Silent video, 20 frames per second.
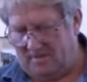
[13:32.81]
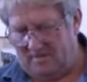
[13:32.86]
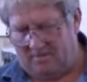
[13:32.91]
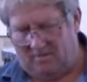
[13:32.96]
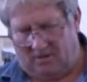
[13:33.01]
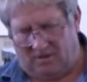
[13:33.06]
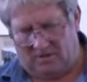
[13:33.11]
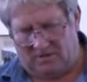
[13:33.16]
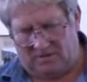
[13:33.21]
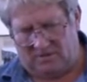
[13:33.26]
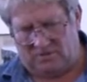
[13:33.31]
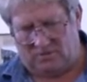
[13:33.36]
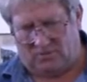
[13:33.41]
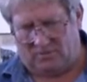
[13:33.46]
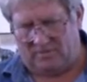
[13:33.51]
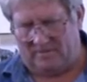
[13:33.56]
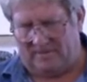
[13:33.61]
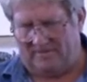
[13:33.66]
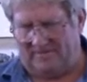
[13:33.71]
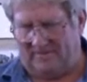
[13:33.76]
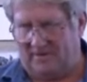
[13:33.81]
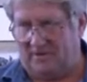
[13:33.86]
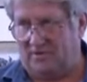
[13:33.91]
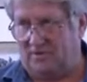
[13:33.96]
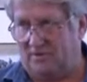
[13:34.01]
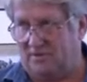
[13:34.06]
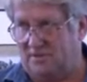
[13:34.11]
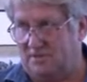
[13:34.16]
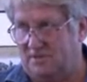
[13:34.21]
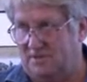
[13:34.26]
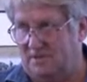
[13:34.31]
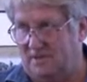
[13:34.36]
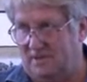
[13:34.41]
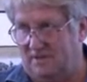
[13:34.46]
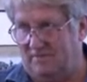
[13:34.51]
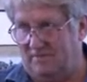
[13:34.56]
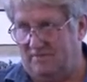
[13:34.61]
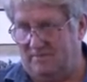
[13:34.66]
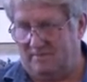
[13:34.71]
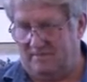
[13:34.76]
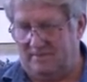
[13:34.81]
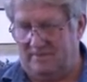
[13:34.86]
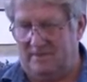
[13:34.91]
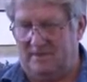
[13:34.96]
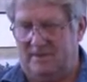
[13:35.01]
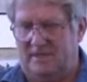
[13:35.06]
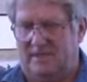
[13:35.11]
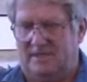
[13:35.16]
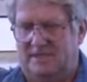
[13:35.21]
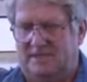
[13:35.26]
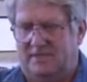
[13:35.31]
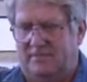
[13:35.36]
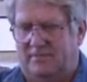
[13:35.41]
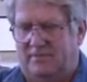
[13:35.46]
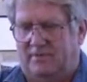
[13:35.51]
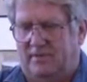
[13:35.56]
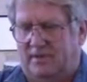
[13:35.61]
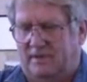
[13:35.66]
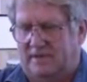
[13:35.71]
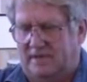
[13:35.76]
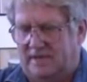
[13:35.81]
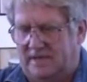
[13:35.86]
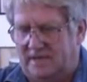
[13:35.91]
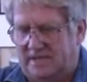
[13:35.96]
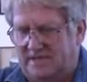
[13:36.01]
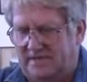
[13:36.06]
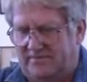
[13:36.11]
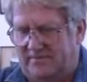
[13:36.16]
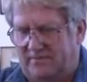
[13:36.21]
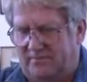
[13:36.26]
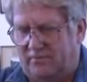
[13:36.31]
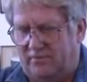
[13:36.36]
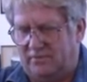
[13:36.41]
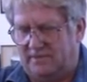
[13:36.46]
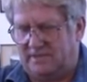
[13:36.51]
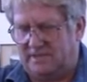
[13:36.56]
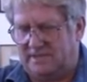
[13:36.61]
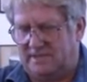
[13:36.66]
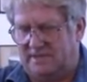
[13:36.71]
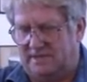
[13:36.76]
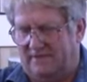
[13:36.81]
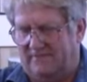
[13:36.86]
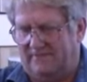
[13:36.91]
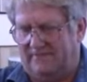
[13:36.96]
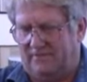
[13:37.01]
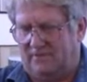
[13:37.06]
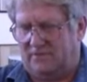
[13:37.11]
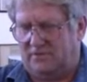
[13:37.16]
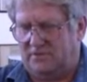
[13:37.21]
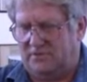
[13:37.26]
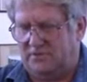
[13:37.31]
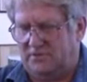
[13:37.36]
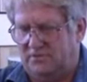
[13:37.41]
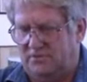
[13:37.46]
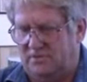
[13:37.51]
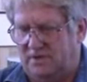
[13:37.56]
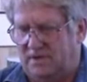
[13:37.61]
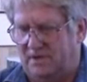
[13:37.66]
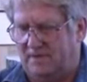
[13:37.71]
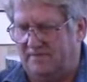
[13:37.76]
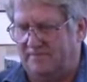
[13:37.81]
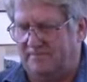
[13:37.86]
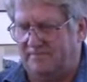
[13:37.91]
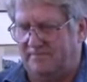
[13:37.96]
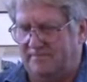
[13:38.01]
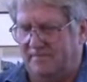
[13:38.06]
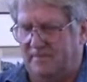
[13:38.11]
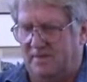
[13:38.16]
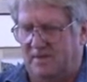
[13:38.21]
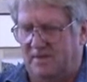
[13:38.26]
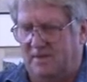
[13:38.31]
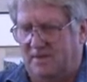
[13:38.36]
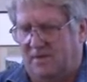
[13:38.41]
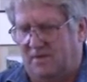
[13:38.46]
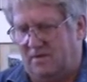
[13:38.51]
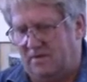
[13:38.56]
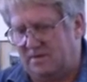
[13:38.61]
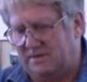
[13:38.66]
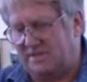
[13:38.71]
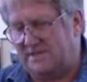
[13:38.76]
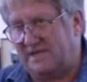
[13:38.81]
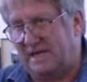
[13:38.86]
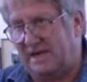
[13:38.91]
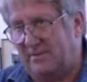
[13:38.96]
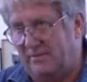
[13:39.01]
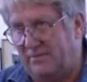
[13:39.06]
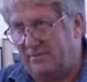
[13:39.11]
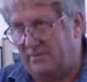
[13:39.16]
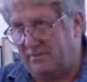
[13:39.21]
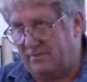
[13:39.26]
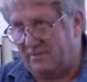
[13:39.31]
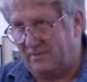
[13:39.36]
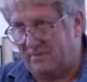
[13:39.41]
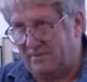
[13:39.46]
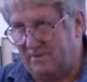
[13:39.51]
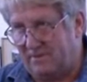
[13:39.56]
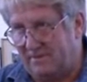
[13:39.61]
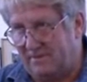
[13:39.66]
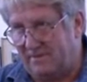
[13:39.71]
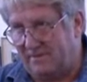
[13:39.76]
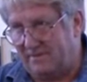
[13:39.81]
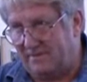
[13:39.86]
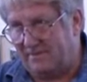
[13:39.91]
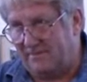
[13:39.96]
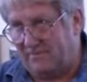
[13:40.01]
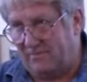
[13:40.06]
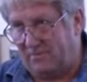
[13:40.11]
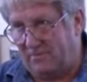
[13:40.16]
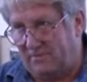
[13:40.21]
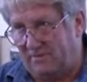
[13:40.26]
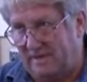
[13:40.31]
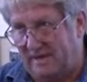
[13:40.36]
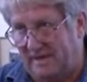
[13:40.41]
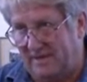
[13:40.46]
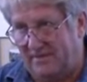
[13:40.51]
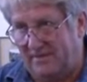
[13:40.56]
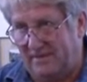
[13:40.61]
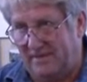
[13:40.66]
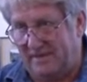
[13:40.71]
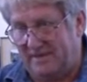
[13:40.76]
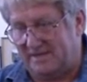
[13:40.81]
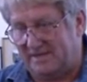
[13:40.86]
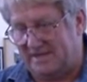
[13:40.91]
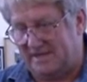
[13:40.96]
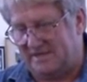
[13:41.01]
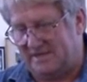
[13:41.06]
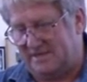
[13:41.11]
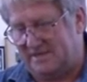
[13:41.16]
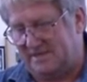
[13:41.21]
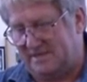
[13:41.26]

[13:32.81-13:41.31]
Martin taught me a very good tip. Is if you put this stuff onto tape, more than anything, it